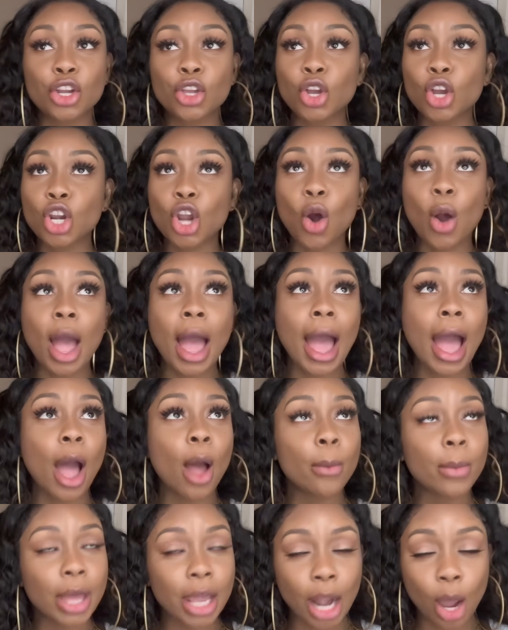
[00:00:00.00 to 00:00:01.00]
You don't know
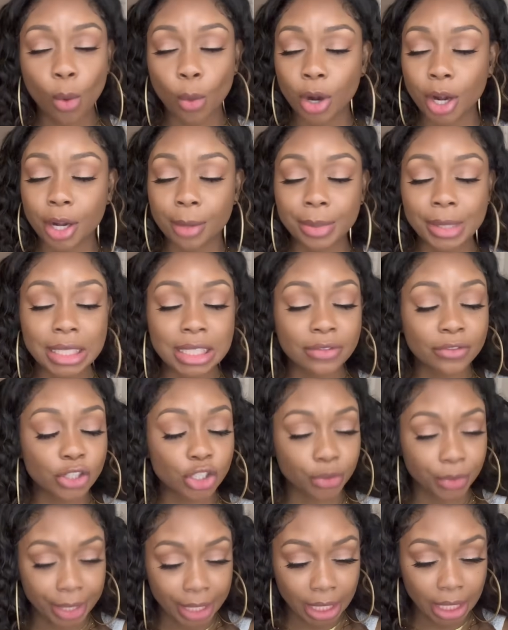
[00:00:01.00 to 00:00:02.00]
how bad I wanted a piece of a
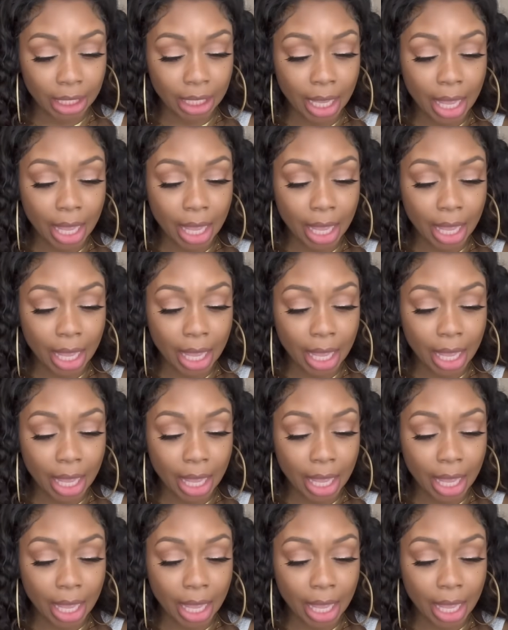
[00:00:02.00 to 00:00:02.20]
drink